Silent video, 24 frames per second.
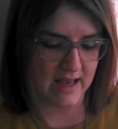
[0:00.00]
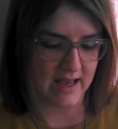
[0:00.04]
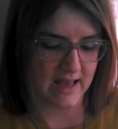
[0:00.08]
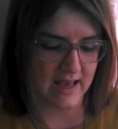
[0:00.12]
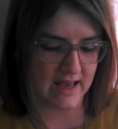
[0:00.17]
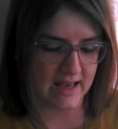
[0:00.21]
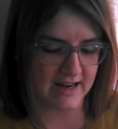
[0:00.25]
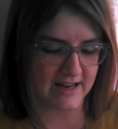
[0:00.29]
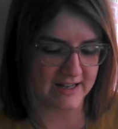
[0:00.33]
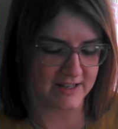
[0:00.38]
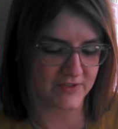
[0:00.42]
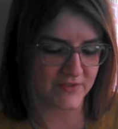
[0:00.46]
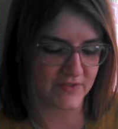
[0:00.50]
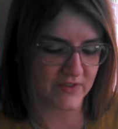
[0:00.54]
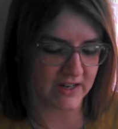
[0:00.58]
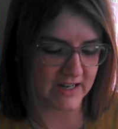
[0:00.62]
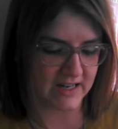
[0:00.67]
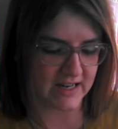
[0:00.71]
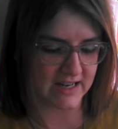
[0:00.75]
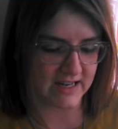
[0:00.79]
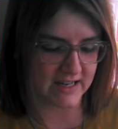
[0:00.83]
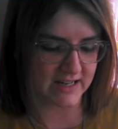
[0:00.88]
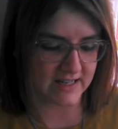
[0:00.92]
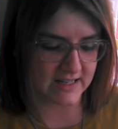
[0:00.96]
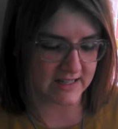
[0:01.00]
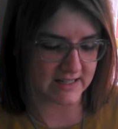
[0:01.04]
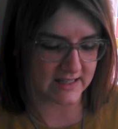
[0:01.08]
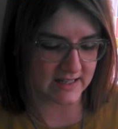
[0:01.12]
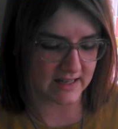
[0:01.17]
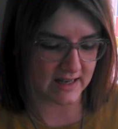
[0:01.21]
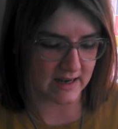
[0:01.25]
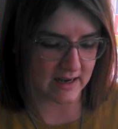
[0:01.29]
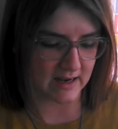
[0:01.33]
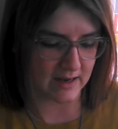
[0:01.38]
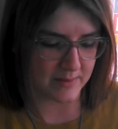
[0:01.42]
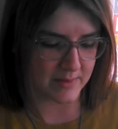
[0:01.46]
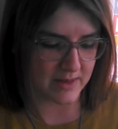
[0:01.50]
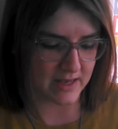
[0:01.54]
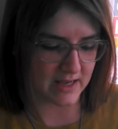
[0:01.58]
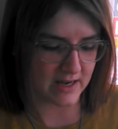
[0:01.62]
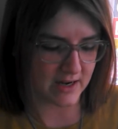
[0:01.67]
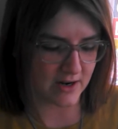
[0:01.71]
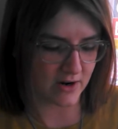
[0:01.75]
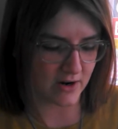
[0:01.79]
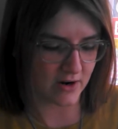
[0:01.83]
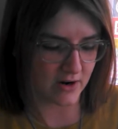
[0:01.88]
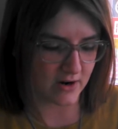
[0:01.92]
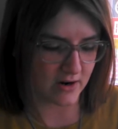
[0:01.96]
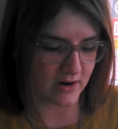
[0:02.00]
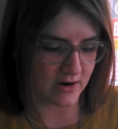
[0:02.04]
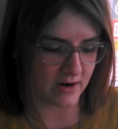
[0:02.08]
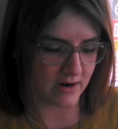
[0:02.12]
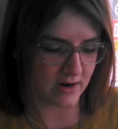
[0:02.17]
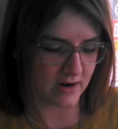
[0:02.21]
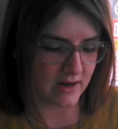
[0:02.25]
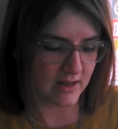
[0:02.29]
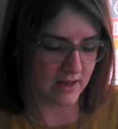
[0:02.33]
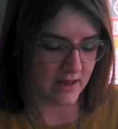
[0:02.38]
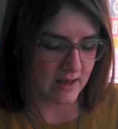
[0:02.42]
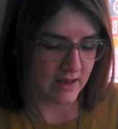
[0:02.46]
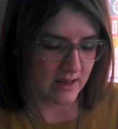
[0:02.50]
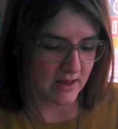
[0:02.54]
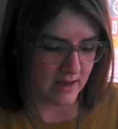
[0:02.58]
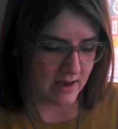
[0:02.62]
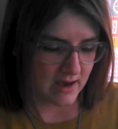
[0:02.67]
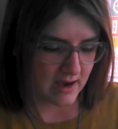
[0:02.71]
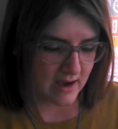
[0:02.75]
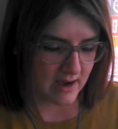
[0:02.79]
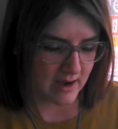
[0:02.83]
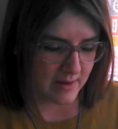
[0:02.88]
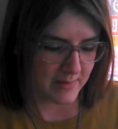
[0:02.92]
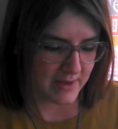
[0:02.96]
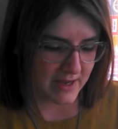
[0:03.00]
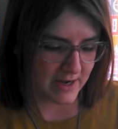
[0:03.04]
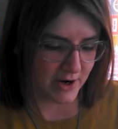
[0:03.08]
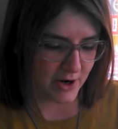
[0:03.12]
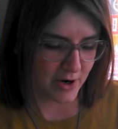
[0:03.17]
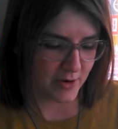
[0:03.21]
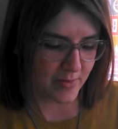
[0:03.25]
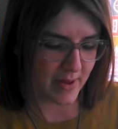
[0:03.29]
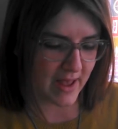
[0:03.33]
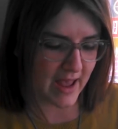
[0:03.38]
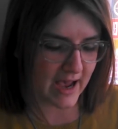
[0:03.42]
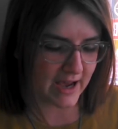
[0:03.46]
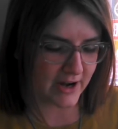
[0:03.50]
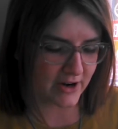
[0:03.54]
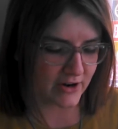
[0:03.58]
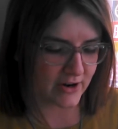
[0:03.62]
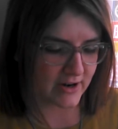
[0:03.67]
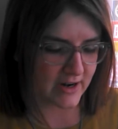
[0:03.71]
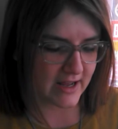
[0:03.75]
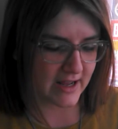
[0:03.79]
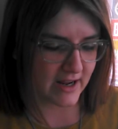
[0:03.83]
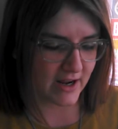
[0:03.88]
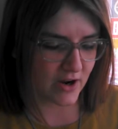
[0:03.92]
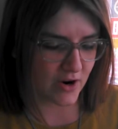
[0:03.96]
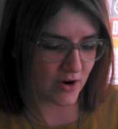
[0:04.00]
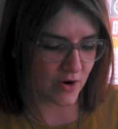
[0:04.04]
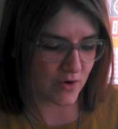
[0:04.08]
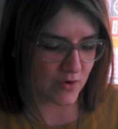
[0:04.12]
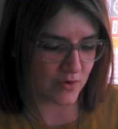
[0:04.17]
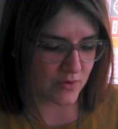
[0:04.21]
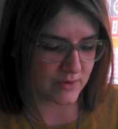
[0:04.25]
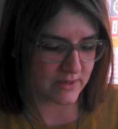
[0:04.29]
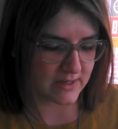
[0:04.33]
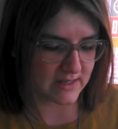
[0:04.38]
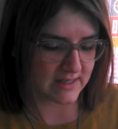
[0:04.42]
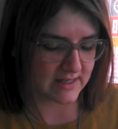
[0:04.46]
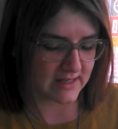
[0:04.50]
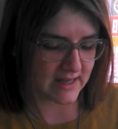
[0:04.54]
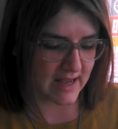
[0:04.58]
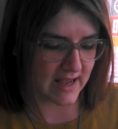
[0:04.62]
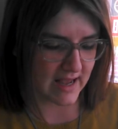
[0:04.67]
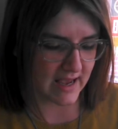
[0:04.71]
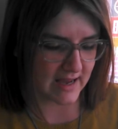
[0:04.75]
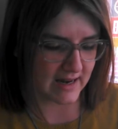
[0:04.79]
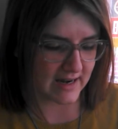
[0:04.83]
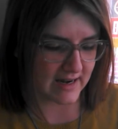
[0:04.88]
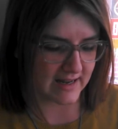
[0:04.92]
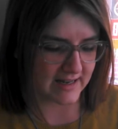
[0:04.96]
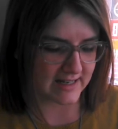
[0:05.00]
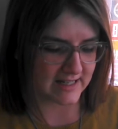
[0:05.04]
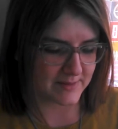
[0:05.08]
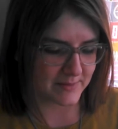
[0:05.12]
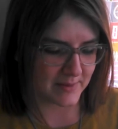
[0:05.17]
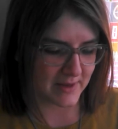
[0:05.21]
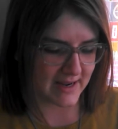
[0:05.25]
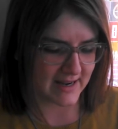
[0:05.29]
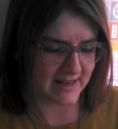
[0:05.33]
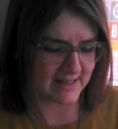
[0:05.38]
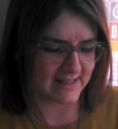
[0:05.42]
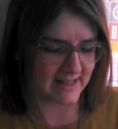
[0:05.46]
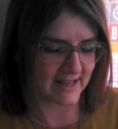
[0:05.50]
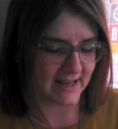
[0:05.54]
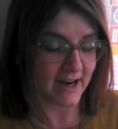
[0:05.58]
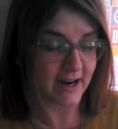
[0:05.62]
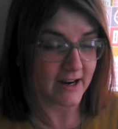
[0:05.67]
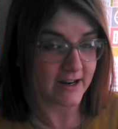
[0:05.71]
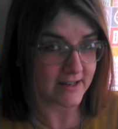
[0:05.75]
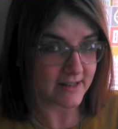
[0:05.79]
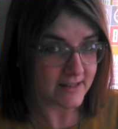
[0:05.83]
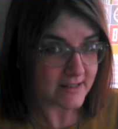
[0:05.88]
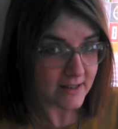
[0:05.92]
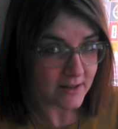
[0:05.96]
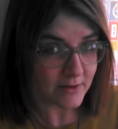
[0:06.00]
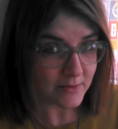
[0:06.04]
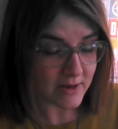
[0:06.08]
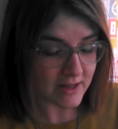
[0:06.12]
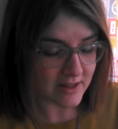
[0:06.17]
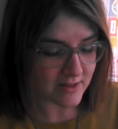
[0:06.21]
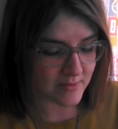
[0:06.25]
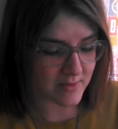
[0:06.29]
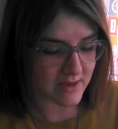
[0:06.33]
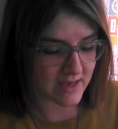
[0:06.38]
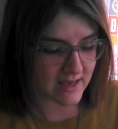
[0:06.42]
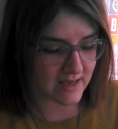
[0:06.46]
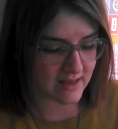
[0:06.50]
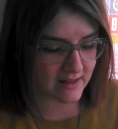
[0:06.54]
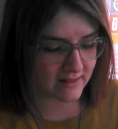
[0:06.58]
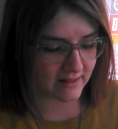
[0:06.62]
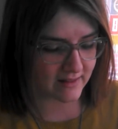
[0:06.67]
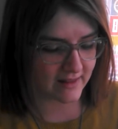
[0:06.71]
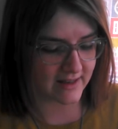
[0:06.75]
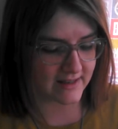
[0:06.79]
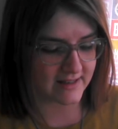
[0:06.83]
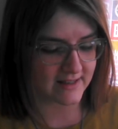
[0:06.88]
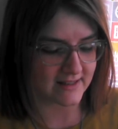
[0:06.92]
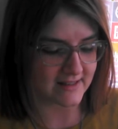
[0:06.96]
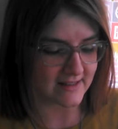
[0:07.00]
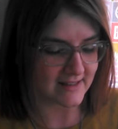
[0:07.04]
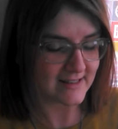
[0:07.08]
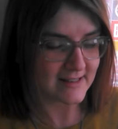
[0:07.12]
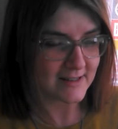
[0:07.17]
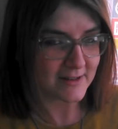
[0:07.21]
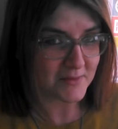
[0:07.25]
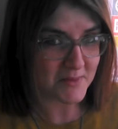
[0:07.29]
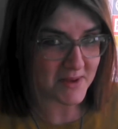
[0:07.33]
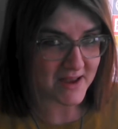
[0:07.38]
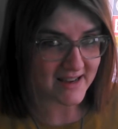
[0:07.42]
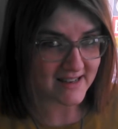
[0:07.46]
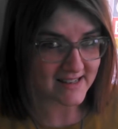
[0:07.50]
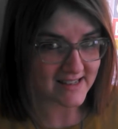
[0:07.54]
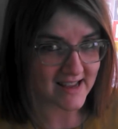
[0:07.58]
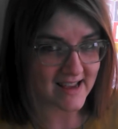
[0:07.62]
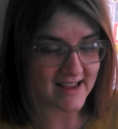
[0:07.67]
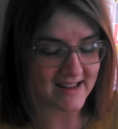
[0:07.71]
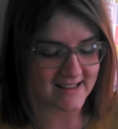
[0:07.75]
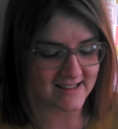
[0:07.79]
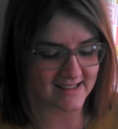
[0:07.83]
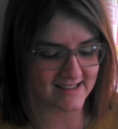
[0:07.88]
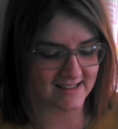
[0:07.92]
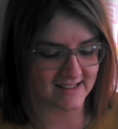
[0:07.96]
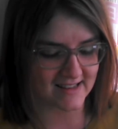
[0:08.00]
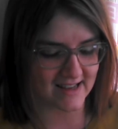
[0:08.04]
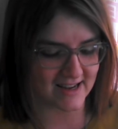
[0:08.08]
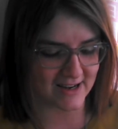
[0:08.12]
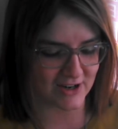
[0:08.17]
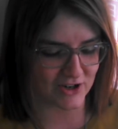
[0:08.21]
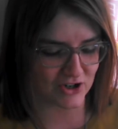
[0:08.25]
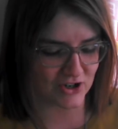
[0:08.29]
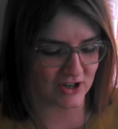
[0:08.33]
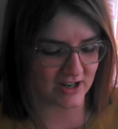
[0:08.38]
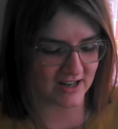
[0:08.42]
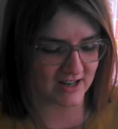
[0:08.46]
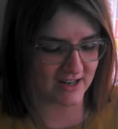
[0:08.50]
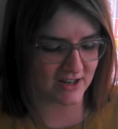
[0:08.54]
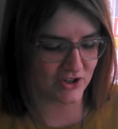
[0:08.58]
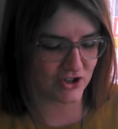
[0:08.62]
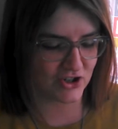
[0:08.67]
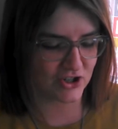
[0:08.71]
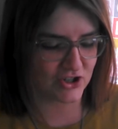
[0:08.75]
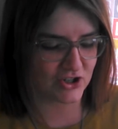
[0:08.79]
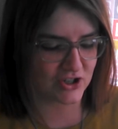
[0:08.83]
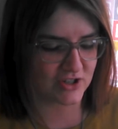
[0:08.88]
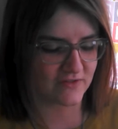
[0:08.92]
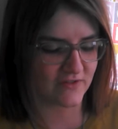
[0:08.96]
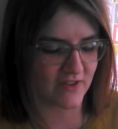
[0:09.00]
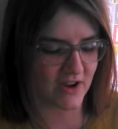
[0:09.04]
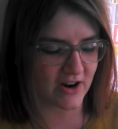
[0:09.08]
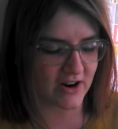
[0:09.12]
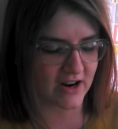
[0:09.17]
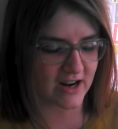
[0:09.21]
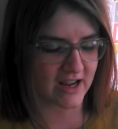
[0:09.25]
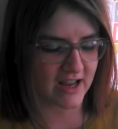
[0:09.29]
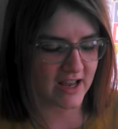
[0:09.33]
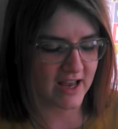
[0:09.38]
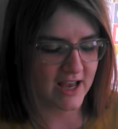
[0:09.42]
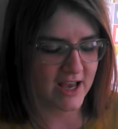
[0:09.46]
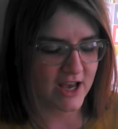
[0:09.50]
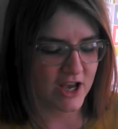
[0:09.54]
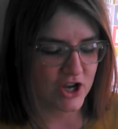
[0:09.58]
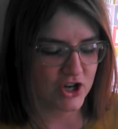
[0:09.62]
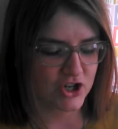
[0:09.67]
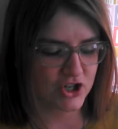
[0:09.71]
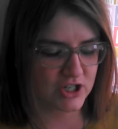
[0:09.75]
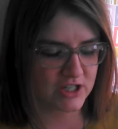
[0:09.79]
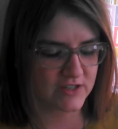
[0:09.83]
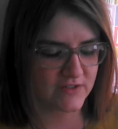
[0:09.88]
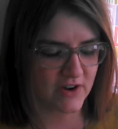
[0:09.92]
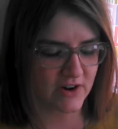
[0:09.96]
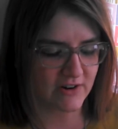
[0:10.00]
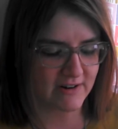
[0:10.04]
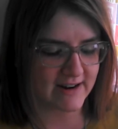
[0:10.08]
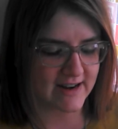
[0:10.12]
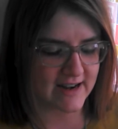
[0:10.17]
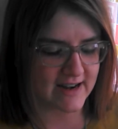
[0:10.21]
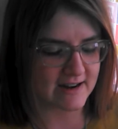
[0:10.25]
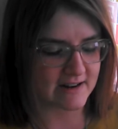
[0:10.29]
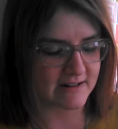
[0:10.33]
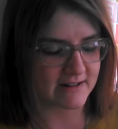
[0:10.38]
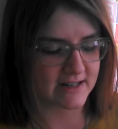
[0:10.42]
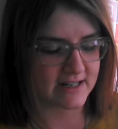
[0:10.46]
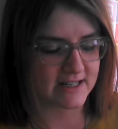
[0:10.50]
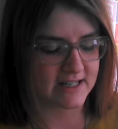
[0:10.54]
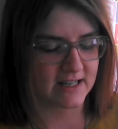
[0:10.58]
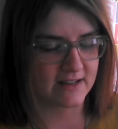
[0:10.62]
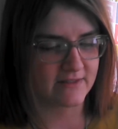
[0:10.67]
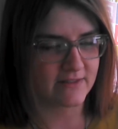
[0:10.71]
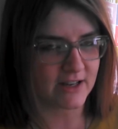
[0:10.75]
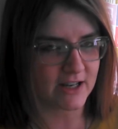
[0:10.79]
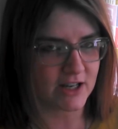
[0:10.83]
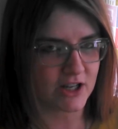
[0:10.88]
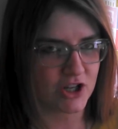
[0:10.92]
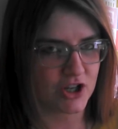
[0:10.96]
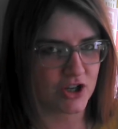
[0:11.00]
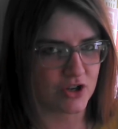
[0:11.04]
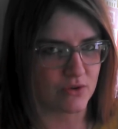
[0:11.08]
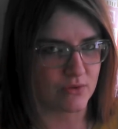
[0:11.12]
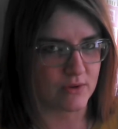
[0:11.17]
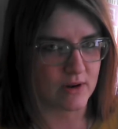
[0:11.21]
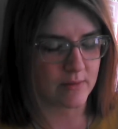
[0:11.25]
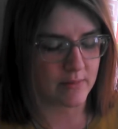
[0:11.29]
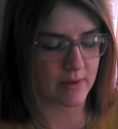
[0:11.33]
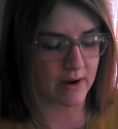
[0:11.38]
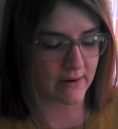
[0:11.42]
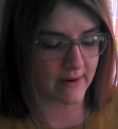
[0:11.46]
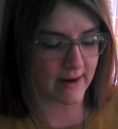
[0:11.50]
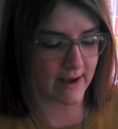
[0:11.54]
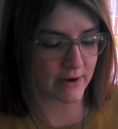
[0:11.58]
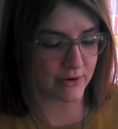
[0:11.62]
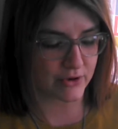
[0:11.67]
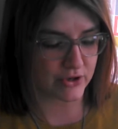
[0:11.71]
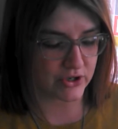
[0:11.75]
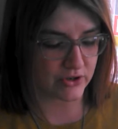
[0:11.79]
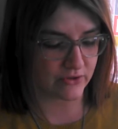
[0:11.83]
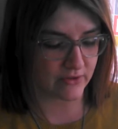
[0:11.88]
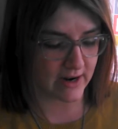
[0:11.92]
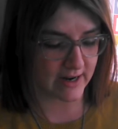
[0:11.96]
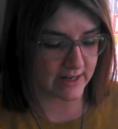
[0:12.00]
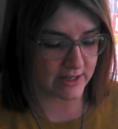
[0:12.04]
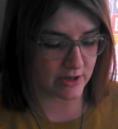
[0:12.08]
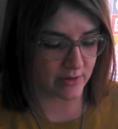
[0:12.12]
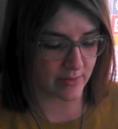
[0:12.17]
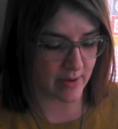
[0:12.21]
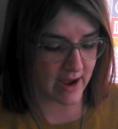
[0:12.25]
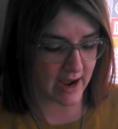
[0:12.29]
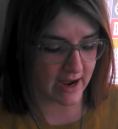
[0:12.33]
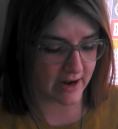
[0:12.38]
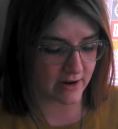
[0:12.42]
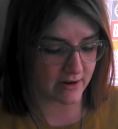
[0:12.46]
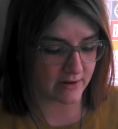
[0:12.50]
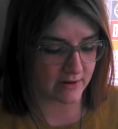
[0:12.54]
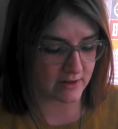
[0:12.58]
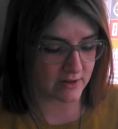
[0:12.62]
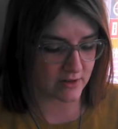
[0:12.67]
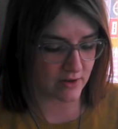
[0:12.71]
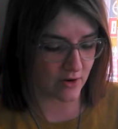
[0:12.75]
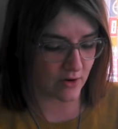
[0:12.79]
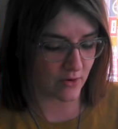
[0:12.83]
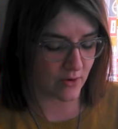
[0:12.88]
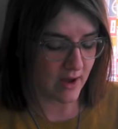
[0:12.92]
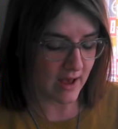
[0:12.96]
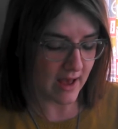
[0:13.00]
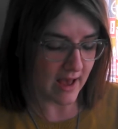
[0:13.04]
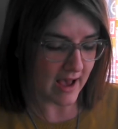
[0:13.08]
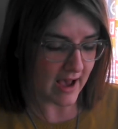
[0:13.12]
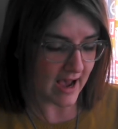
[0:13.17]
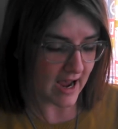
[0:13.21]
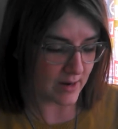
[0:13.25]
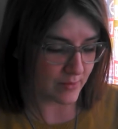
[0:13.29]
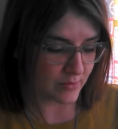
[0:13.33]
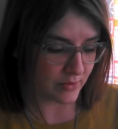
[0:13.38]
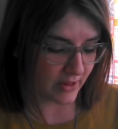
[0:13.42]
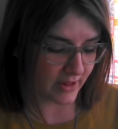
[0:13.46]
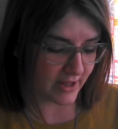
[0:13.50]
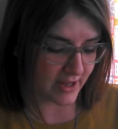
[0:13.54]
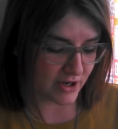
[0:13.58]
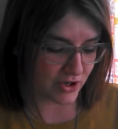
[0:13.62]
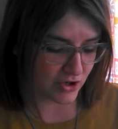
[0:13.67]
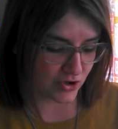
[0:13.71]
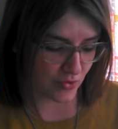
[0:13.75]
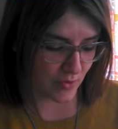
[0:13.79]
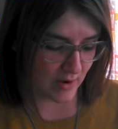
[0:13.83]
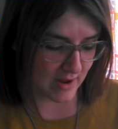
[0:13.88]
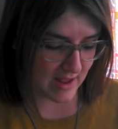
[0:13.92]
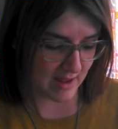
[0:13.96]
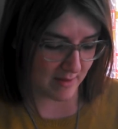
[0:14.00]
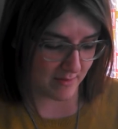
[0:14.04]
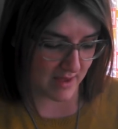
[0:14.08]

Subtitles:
And it's funny because in her pattern, it goes and explains, like, are you still with me? Like, does this still make sense? Like, she's very narrative and cute about how she writes her pattern. So I'm really enjoying